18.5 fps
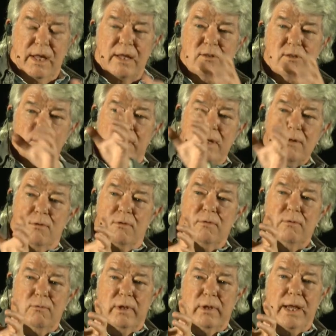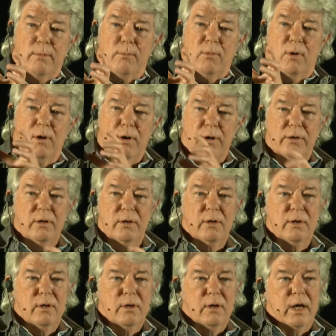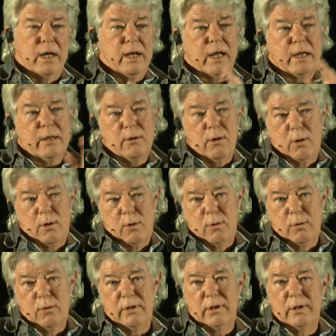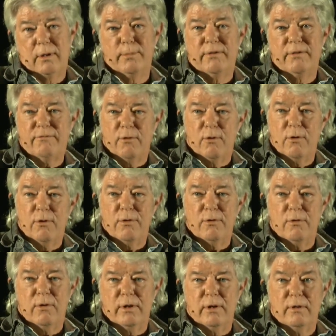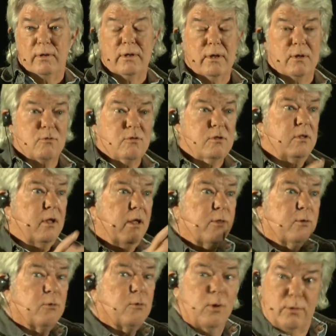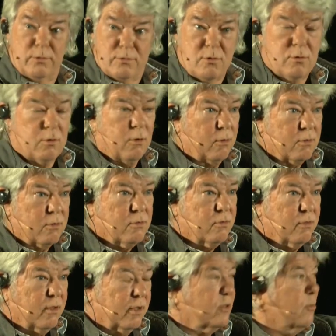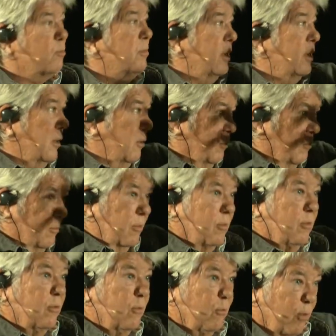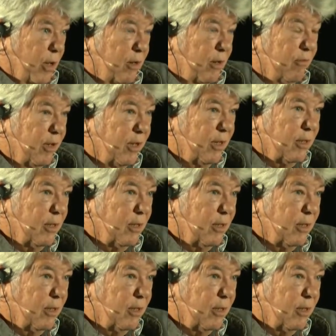That's my landmark. And I go a little bit further, and here's another old church that's being renovated.